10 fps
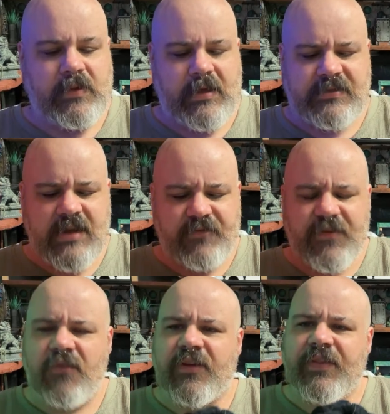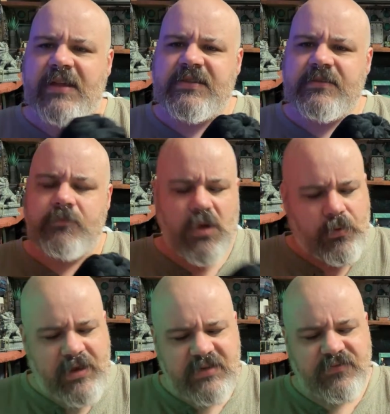That's not velvet. No,
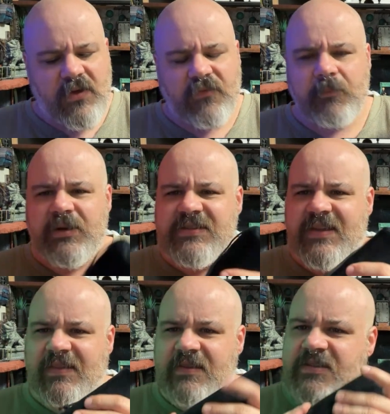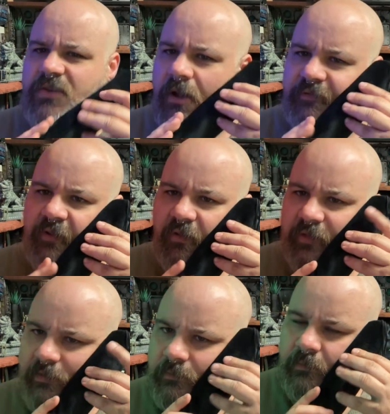that is velvet, but it's like the soft
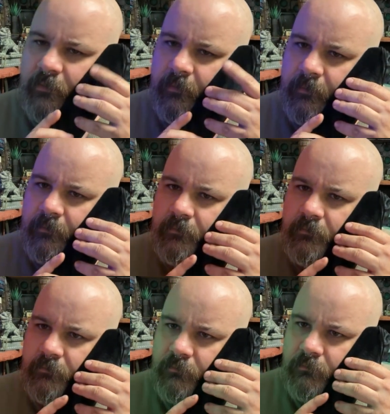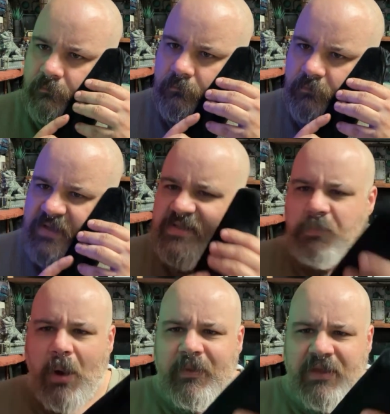velvet. This is
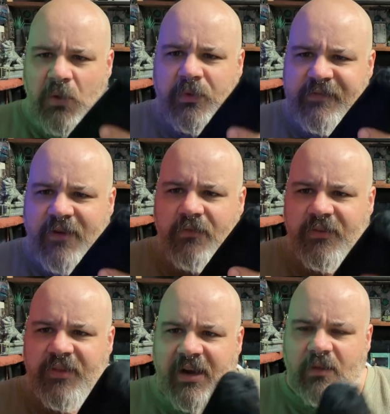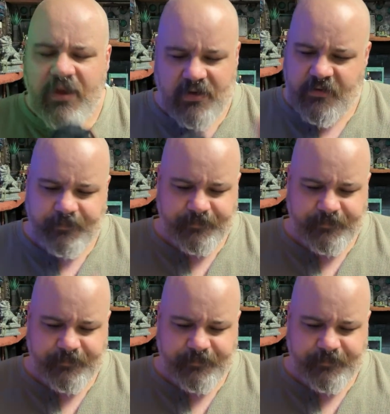probably the only velvet that I like.